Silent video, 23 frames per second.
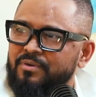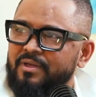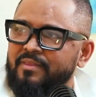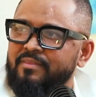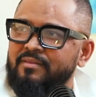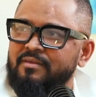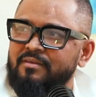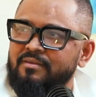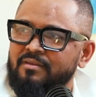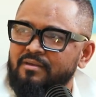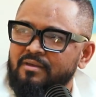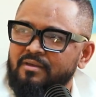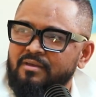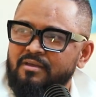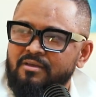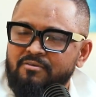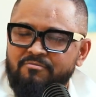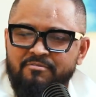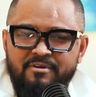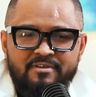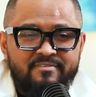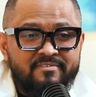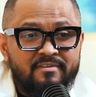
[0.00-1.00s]
And then
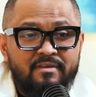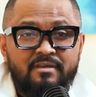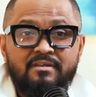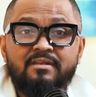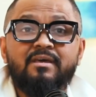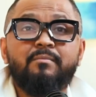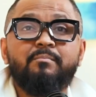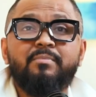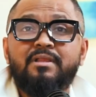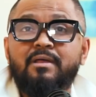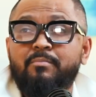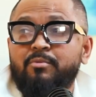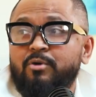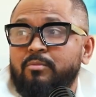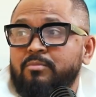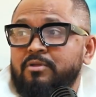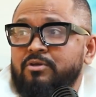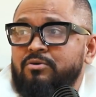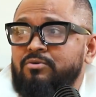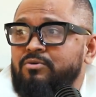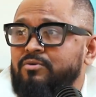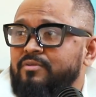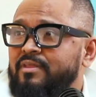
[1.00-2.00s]
if I see a temple, I probably
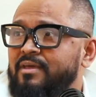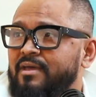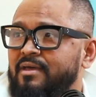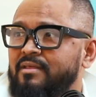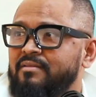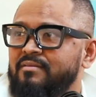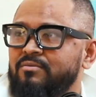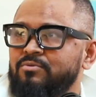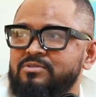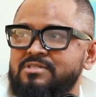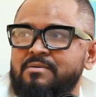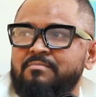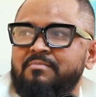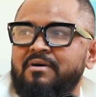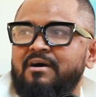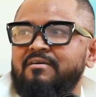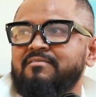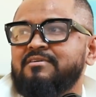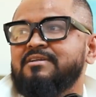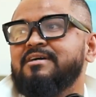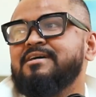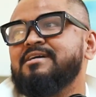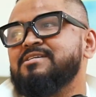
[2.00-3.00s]
go there and do some
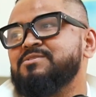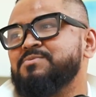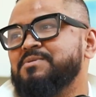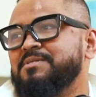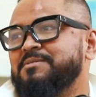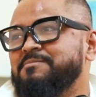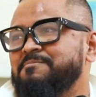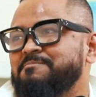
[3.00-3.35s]
bhavana as well.